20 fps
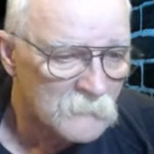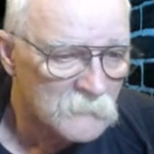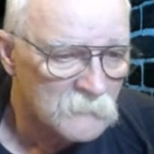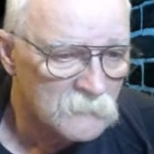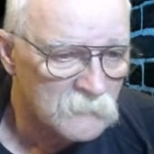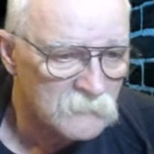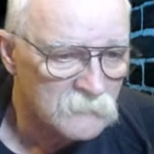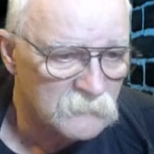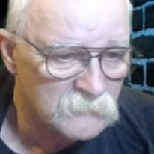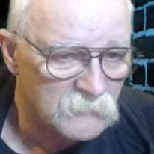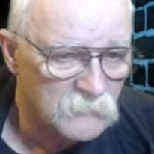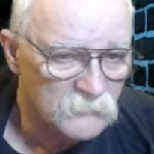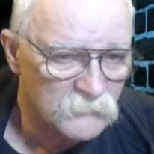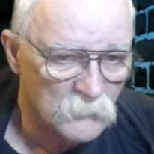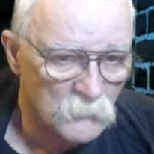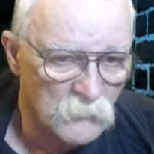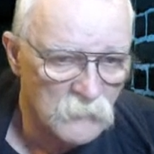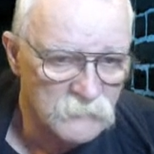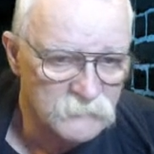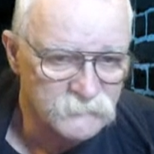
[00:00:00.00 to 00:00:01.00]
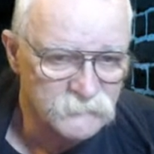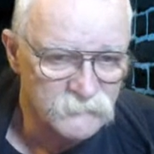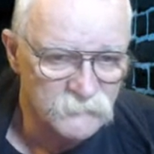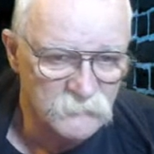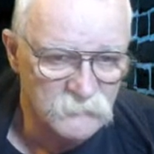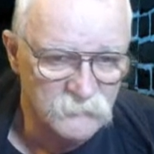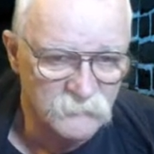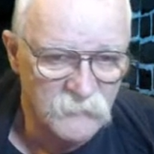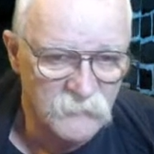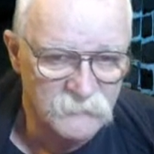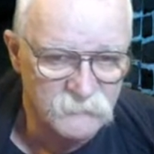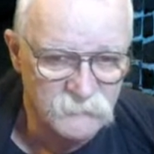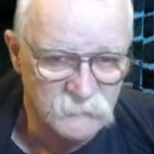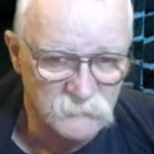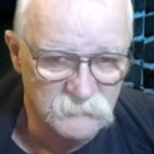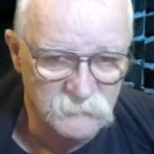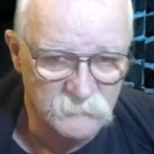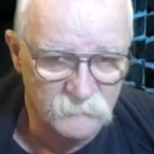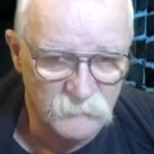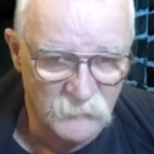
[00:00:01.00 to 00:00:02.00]
Otherwise, she would have had to
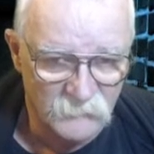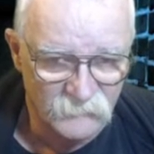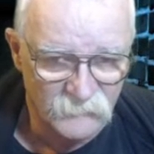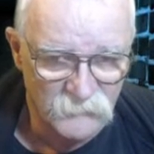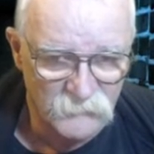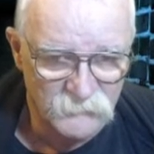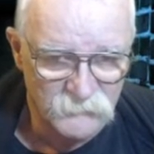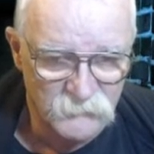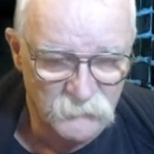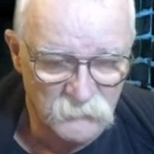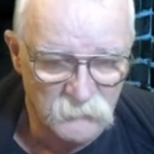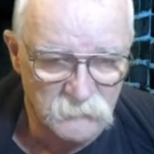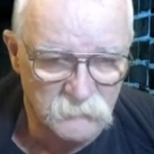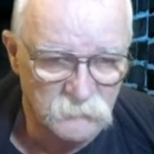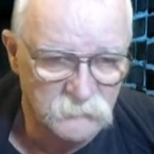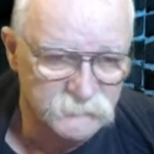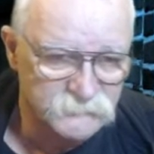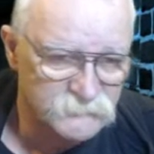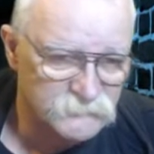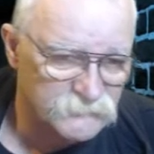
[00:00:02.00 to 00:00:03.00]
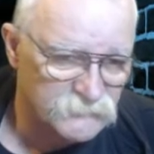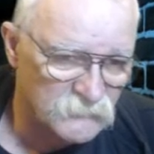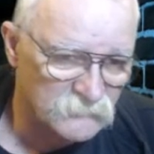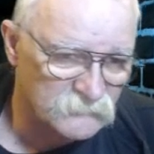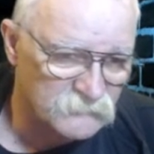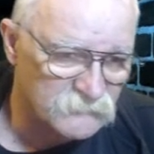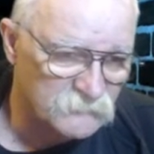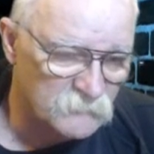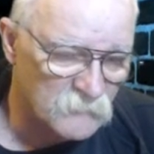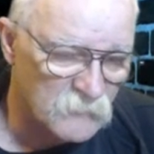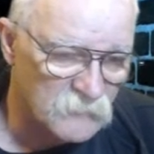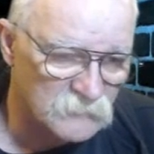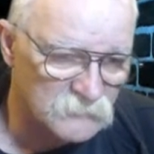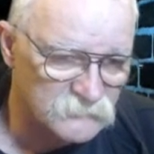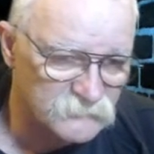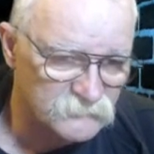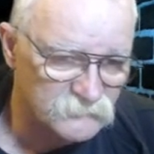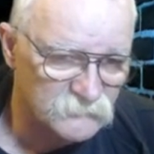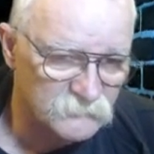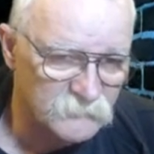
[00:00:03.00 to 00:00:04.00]
go to Buffalo, New York, which is 70
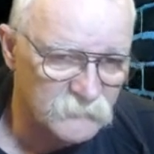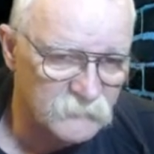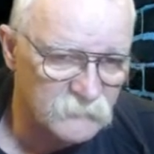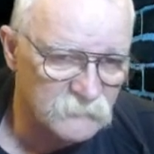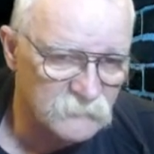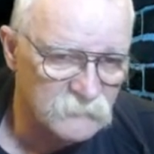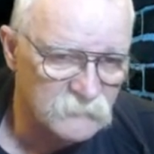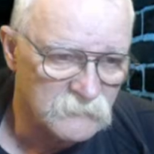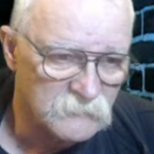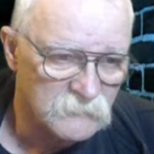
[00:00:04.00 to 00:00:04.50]
miles from here.